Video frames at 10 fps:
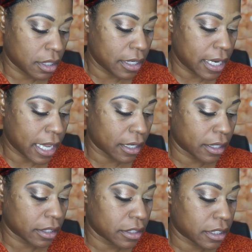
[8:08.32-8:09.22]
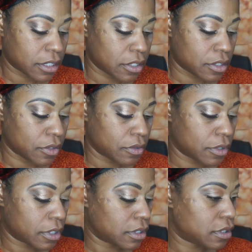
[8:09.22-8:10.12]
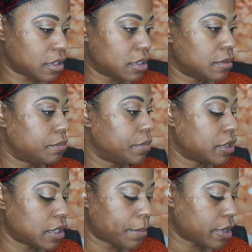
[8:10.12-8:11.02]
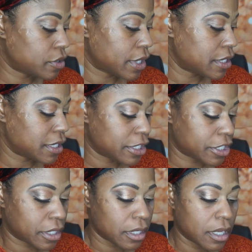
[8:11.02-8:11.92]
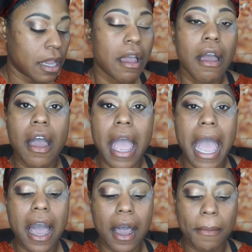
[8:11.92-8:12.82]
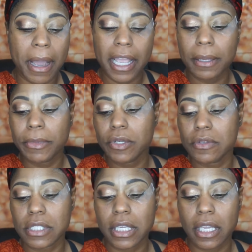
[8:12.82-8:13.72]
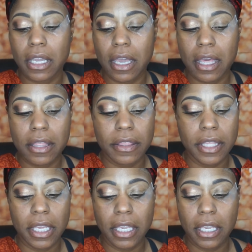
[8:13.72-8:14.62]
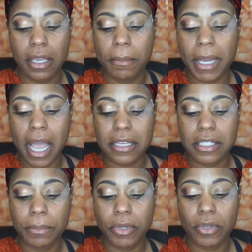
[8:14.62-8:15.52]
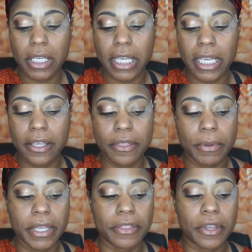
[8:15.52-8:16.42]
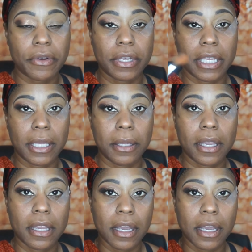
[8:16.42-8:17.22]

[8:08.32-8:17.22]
Nana just to build up our transition. I am using the Mikasa Beauty E330